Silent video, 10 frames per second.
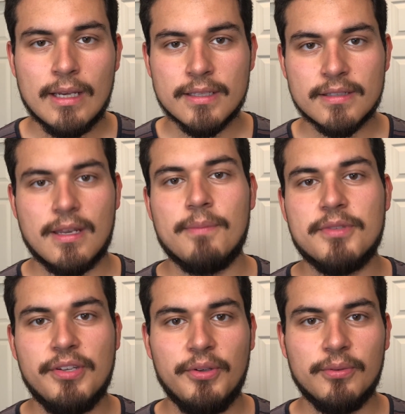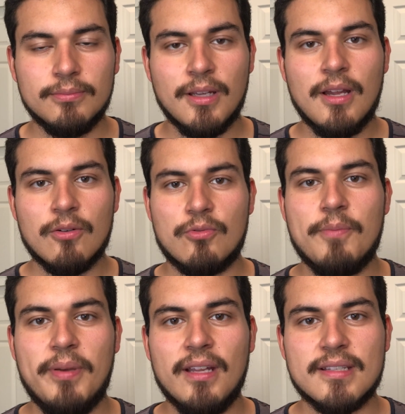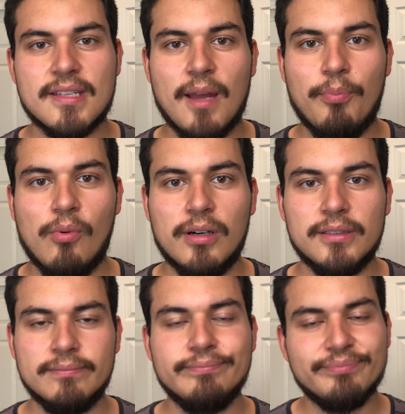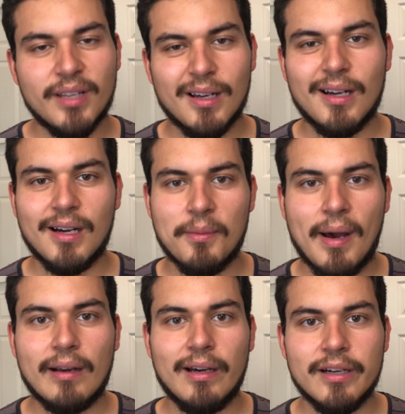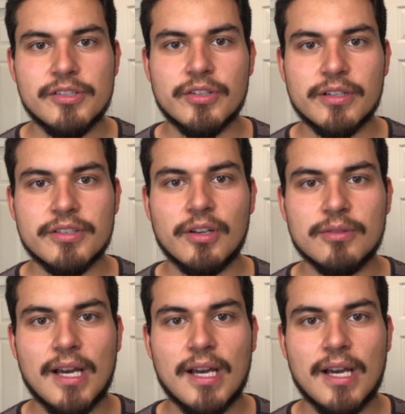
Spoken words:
Step 2, repeat step 1 about 100 or so